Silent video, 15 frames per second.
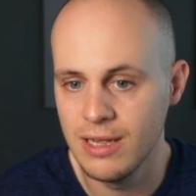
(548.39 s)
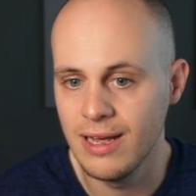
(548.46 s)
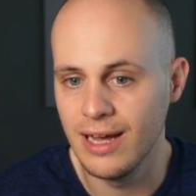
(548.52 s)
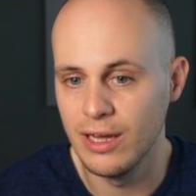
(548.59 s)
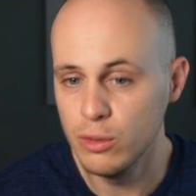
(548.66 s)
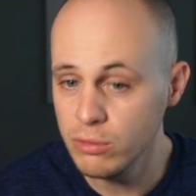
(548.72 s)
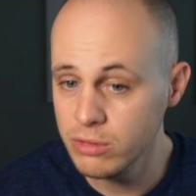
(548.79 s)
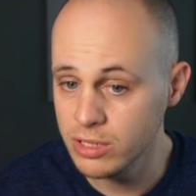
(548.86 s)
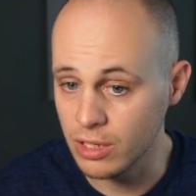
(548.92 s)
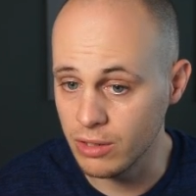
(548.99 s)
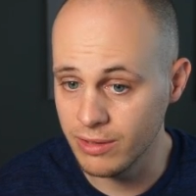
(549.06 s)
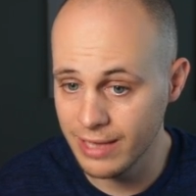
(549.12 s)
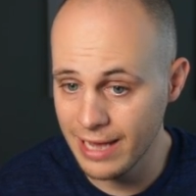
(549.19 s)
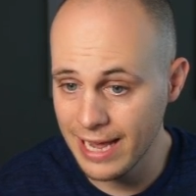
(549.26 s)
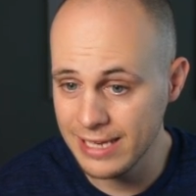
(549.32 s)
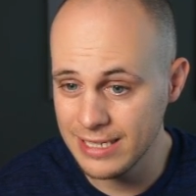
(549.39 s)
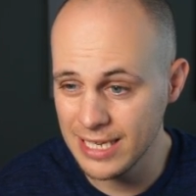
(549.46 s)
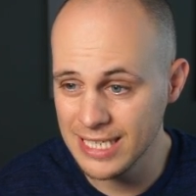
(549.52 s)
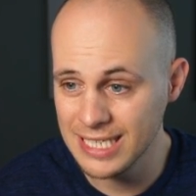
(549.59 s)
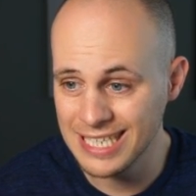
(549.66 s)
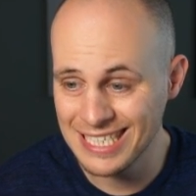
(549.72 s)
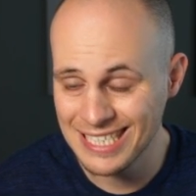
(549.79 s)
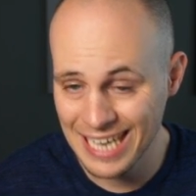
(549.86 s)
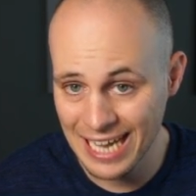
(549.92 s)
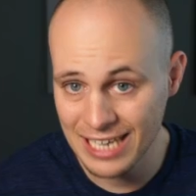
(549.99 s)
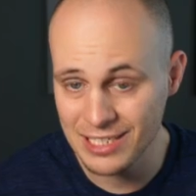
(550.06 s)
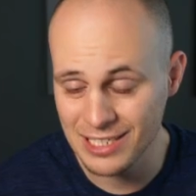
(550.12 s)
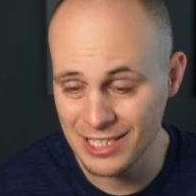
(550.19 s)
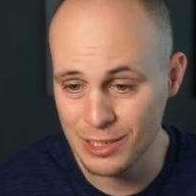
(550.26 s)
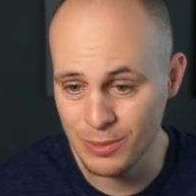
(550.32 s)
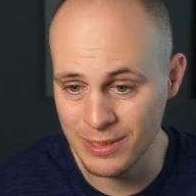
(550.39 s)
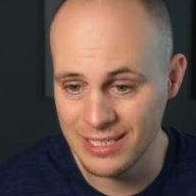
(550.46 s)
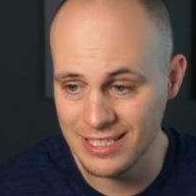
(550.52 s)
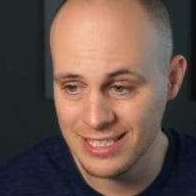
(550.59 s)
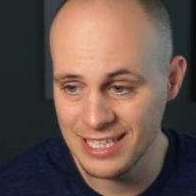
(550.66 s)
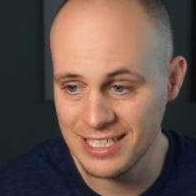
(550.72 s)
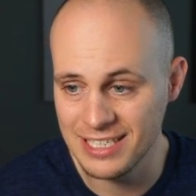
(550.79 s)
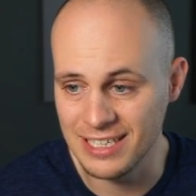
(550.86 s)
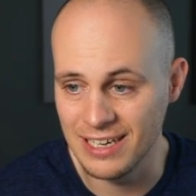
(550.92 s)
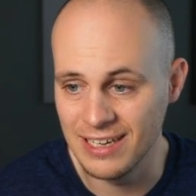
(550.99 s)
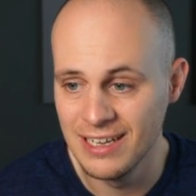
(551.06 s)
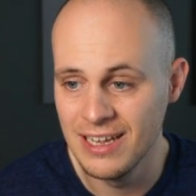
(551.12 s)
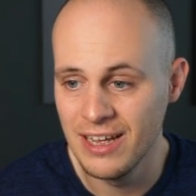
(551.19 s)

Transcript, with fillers: And also, Katie is Natasha's twin sister.